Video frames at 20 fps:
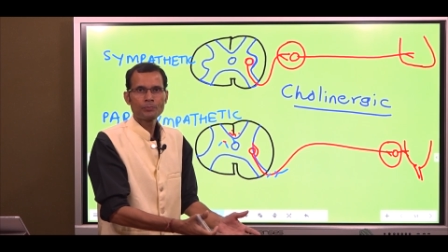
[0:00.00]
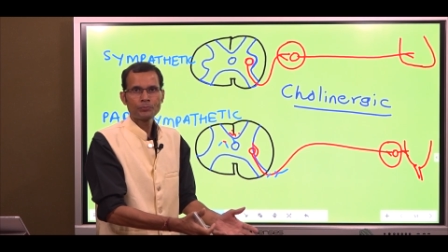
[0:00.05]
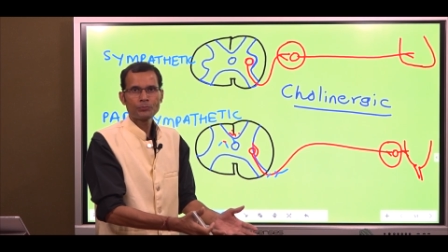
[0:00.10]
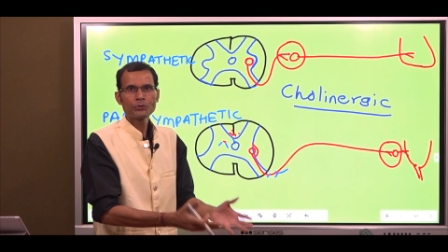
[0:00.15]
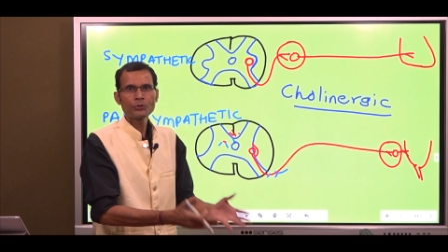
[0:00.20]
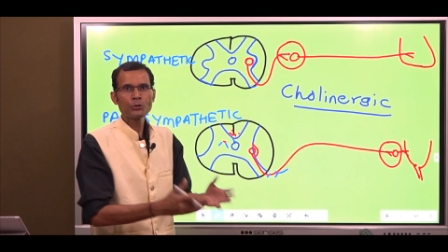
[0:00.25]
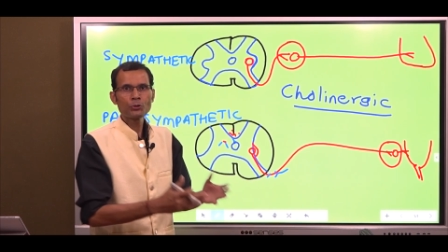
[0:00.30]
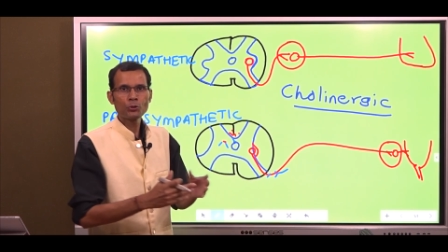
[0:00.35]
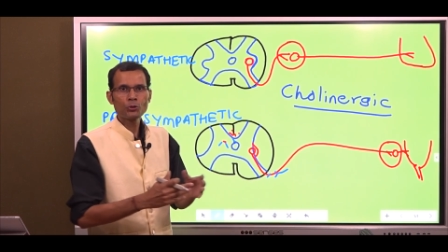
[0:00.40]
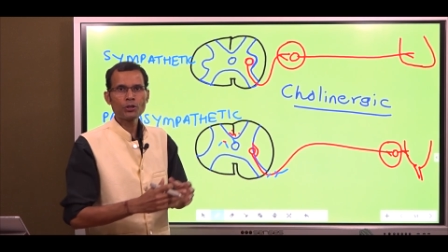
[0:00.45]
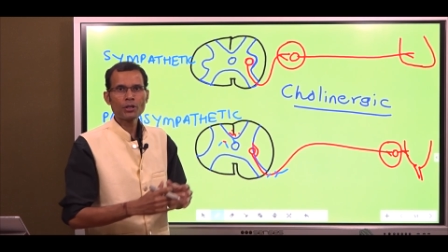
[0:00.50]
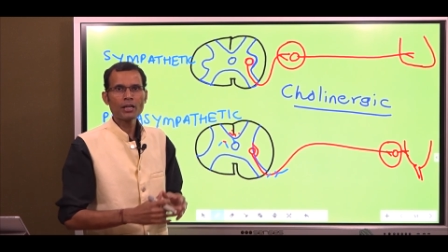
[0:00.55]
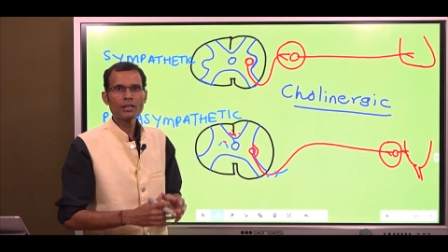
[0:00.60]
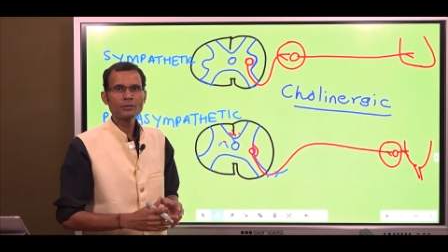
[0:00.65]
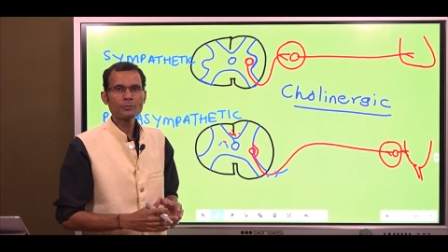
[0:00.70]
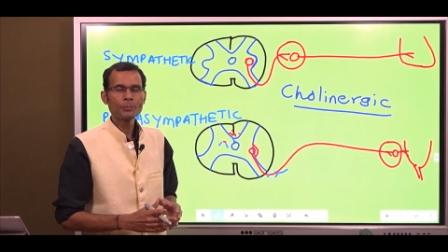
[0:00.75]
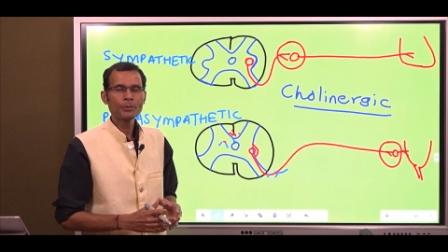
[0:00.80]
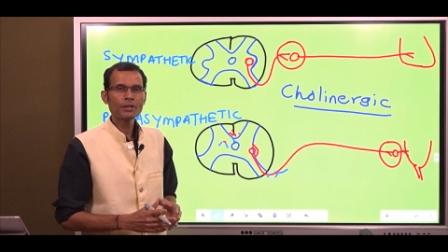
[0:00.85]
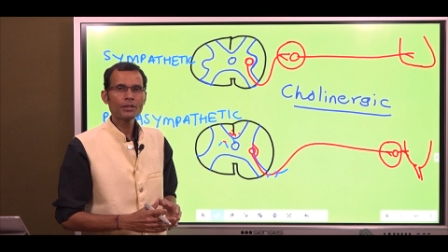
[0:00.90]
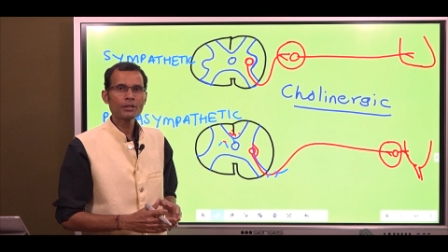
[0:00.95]

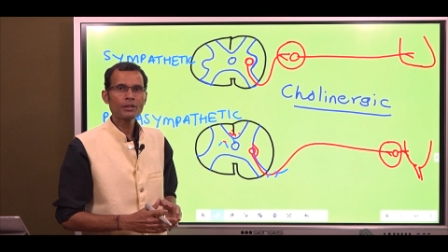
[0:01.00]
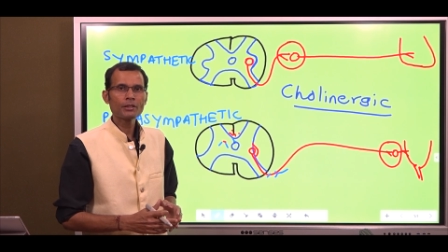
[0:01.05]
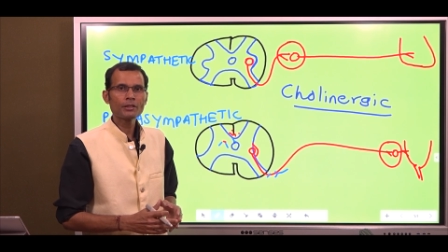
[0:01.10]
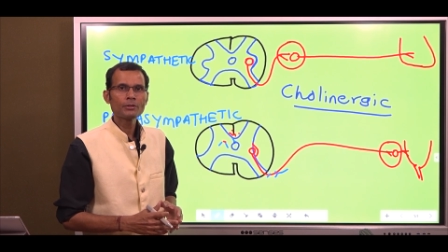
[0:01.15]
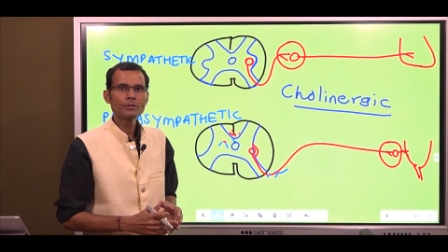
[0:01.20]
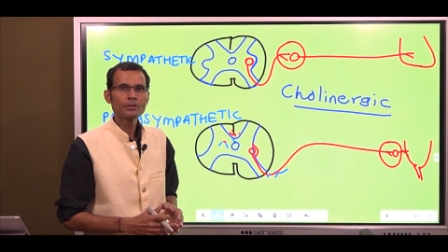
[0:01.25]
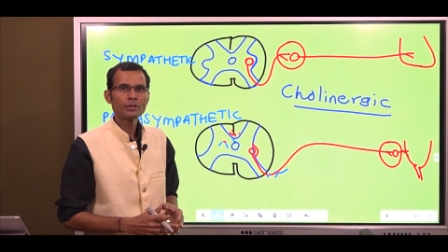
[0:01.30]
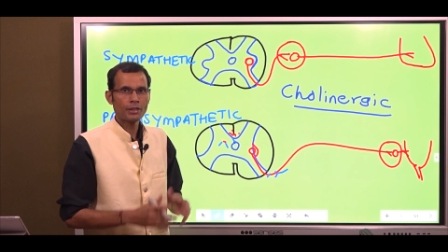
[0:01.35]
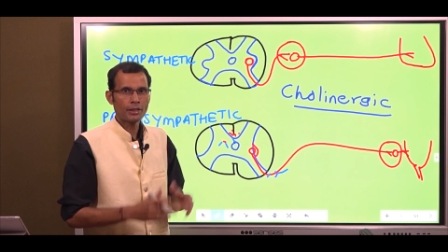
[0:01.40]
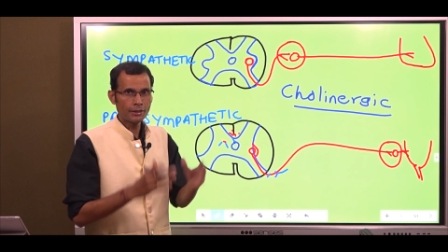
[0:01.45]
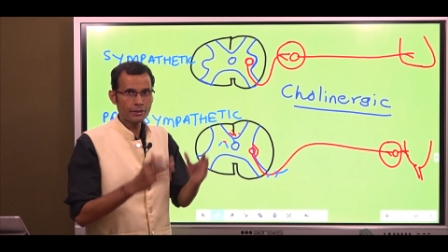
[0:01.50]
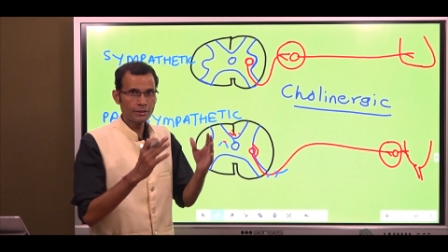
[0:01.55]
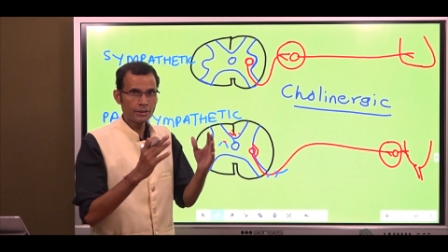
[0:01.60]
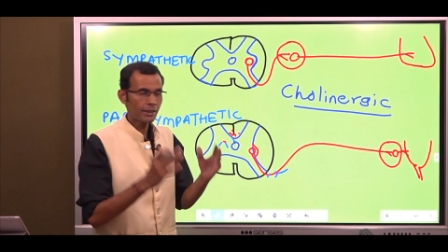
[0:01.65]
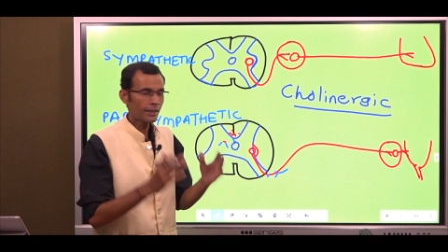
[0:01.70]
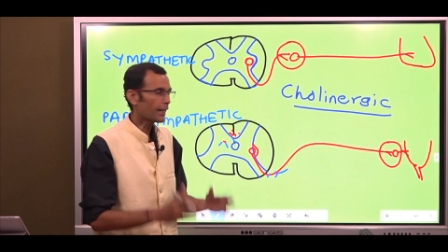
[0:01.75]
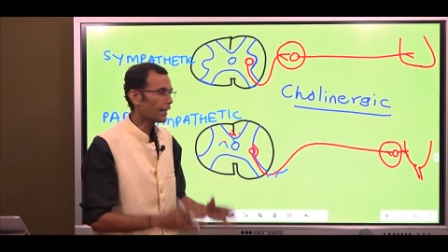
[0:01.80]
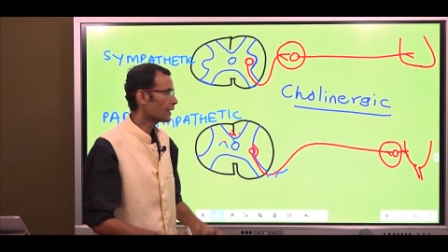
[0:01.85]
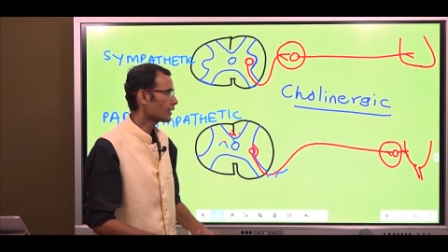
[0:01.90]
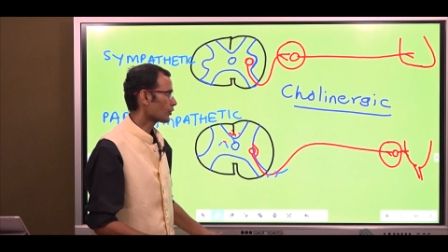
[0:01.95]
neurotransmitter in the
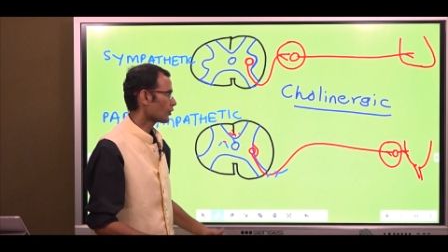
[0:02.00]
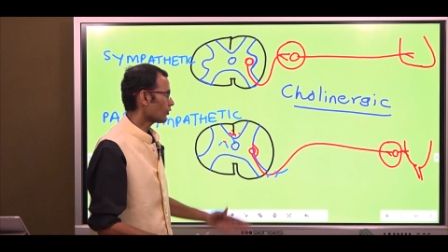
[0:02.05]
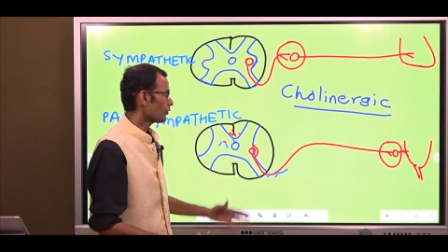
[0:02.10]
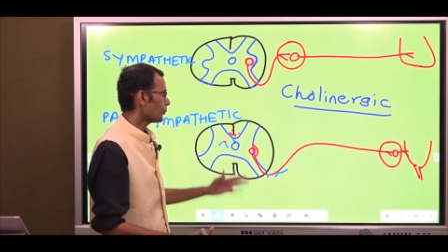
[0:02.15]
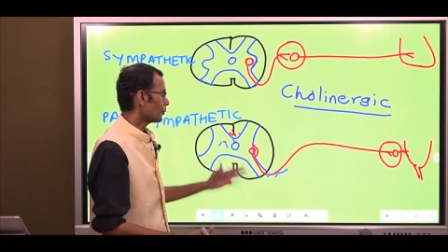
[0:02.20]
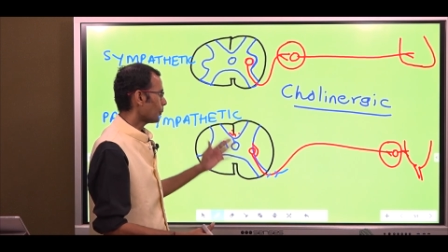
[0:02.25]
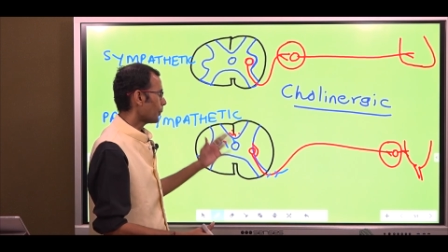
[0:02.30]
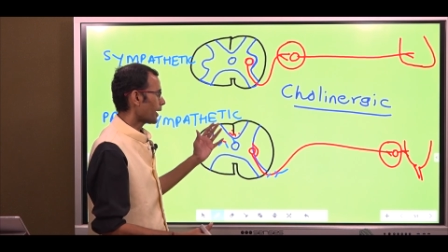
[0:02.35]
case of